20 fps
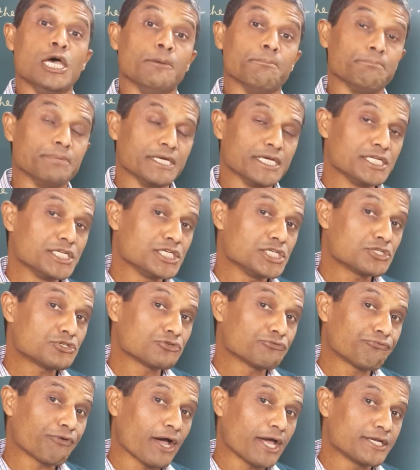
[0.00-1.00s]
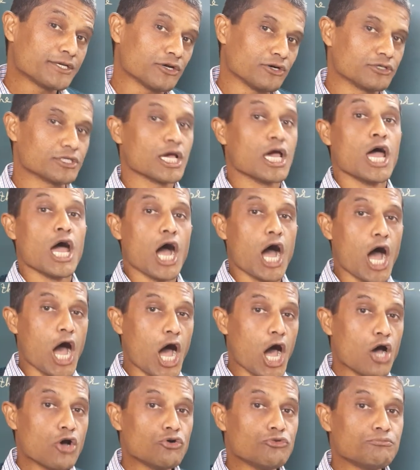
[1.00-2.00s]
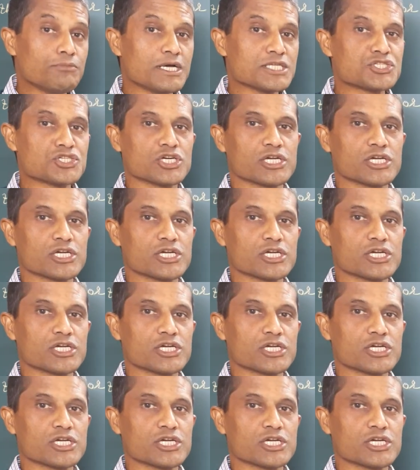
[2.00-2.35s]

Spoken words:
we need to find out how much